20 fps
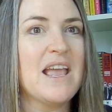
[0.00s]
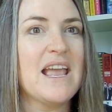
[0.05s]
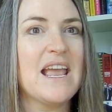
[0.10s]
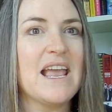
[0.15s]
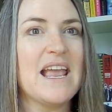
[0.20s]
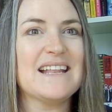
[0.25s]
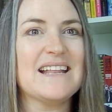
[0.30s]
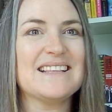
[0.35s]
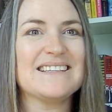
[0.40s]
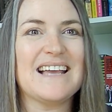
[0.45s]

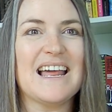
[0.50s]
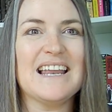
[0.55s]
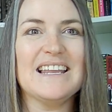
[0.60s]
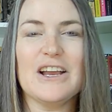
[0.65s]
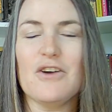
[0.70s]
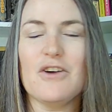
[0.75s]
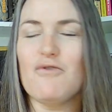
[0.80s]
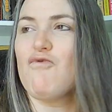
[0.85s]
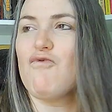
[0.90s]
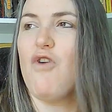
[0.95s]
it's kind of
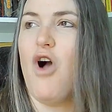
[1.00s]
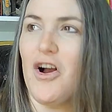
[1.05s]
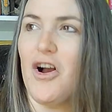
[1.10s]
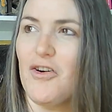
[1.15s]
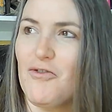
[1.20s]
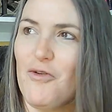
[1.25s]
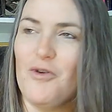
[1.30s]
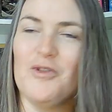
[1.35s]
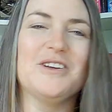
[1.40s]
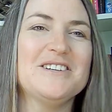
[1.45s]
like a rock
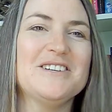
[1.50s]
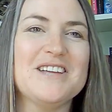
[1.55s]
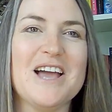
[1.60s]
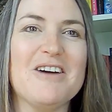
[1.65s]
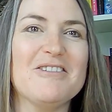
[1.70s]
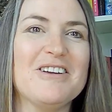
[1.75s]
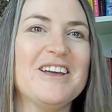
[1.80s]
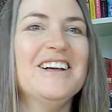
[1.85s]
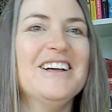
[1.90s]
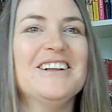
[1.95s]
rolling
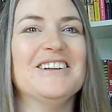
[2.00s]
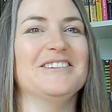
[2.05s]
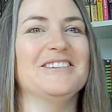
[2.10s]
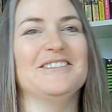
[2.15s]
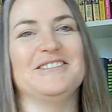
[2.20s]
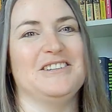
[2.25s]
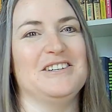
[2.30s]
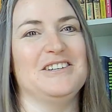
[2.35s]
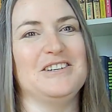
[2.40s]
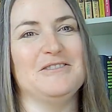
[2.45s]
downhill,
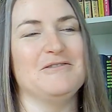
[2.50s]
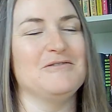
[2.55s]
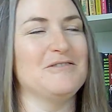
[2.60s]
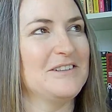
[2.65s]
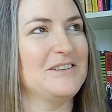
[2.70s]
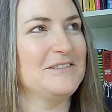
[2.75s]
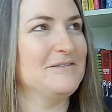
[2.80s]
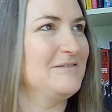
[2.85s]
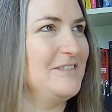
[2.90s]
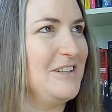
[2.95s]
to use
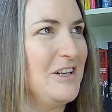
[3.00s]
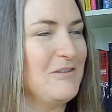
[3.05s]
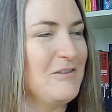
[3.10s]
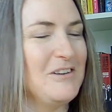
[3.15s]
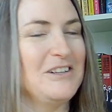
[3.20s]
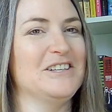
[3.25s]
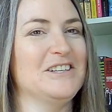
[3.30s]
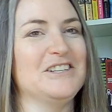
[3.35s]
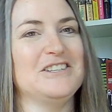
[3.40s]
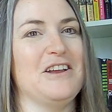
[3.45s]
an you know
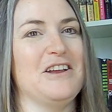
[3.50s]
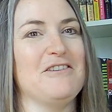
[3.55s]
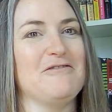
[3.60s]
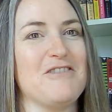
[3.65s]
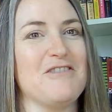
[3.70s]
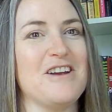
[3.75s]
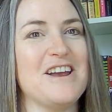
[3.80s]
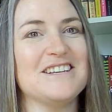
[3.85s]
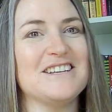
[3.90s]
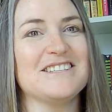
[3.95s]
cliche
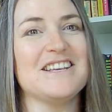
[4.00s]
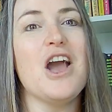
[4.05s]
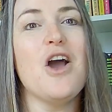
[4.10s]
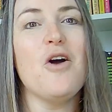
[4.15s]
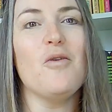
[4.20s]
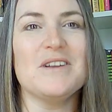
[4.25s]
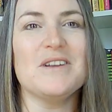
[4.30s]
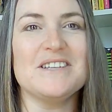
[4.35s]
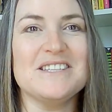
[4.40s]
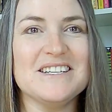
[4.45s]
phrase.
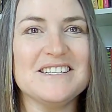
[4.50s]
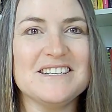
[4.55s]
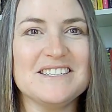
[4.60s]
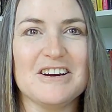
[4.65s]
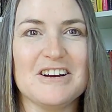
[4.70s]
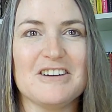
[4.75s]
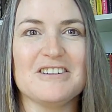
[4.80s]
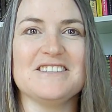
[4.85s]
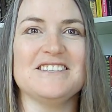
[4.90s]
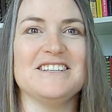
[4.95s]
Once it
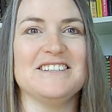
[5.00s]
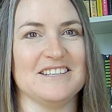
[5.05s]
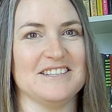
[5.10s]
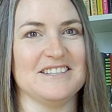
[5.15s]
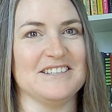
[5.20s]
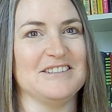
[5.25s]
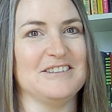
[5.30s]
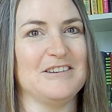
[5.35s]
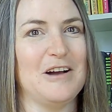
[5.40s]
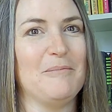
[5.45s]
starts, it doesn't
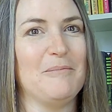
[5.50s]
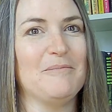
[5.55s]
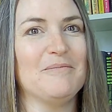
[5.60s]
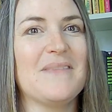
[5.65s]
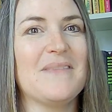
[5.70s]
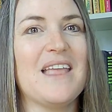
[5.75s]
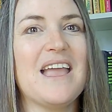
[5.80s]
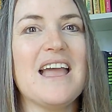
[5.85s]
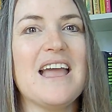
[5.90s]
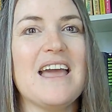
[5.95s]
stop.
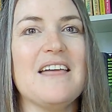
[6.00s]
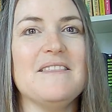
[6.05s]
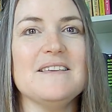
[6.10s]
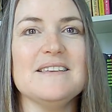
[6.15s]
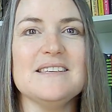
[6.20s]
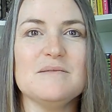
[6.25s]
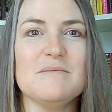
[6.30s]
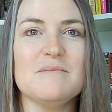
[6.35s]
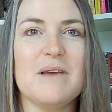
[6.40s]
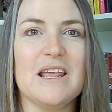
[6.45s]
This
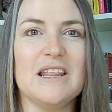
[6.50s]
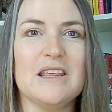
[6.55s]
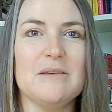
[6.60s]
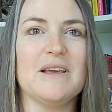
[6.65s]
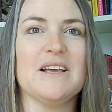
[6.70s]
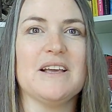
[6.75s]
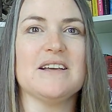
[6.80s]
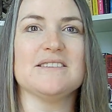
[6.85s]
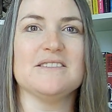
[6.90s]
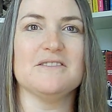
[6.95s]
is mainly
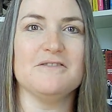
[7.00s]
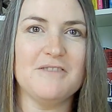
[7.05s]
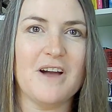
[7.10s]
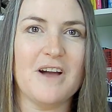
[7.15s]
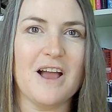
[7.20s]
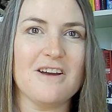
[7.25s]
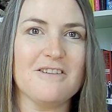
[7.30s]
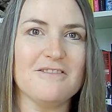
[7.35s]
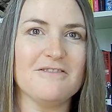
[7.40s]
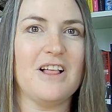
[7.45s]
because the
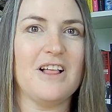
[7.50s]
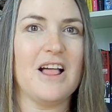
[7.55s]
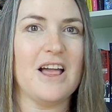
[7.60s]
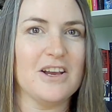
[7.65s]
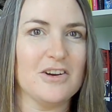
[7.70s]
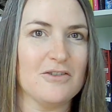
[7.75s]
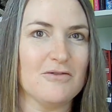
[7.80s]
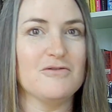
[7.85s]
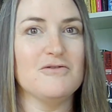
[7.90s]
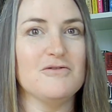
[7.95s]
Firefly
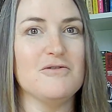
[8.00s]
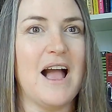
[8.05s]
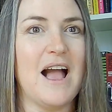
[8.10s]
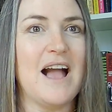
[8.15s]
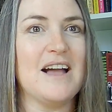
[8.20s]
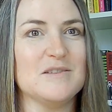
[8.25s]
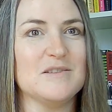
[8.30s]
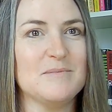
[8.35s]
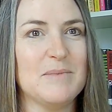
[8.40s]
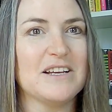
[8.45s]
crew
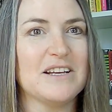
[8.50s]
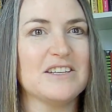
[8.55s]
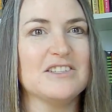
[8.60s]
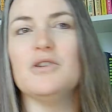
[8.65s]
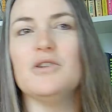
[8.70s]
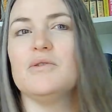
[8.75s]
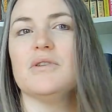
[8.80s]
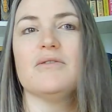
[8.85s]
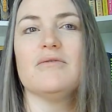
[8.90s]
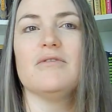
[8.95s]
aspects
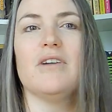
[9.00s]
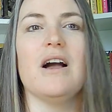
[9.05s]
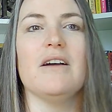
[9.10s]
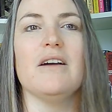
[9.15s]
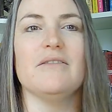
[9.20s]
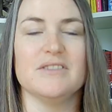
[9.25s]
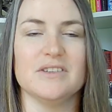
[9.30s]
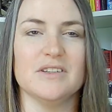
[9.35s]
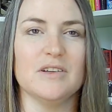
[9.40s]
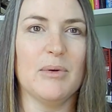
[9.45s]
don't arrive
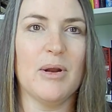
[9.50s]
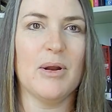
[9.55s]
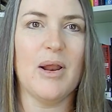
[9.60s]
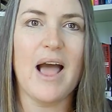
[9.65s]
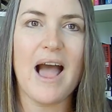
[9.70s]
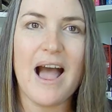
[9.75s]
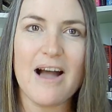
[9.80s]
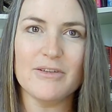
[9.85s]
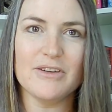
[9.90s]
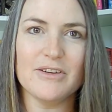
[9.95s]
until about
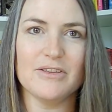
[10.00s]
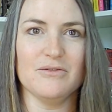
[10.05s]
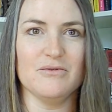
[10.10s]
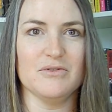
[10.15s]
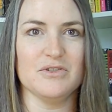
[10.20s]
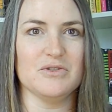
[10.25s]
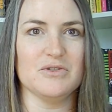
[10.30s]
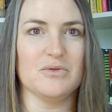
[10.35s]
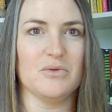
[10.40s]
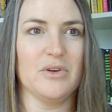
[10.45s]
halfway through the
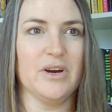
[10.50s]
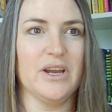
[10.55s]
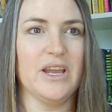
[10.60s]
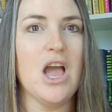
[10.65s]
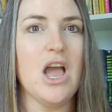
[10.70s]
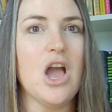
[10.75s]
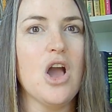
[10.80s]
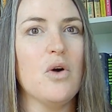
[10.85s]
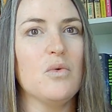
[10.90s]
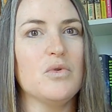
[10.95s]
story,
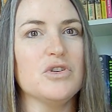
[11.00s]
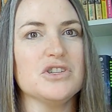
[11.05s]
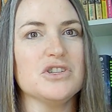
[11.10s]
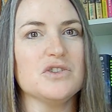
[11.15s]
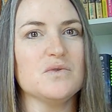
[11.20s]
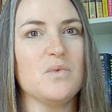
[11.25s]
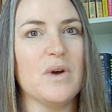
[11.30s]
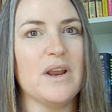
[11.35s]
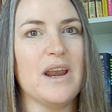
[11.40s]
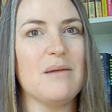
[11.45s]
which is
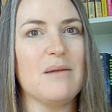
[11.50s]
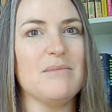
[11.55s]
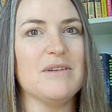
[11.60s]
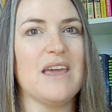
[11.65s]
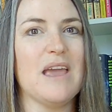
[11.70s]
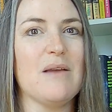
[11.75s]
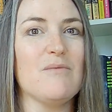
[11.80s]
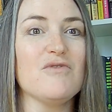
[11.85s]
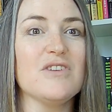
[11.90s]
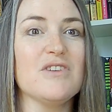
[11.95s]
when I
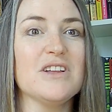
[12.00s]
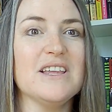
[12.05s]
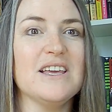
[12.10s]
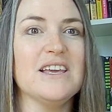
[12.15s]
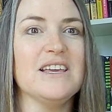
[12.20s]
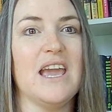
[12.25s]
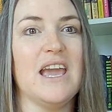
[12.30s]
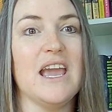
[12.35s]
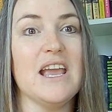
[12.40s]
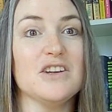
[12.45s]
became really
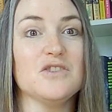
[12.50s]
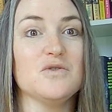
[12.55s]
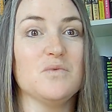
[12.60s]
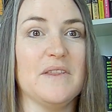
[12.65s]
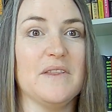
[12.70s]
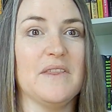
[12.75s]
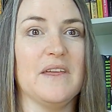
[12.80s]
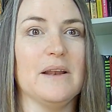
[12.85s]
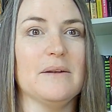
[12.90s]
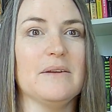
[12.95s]
engaged with
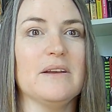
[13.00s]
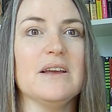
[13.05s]
it.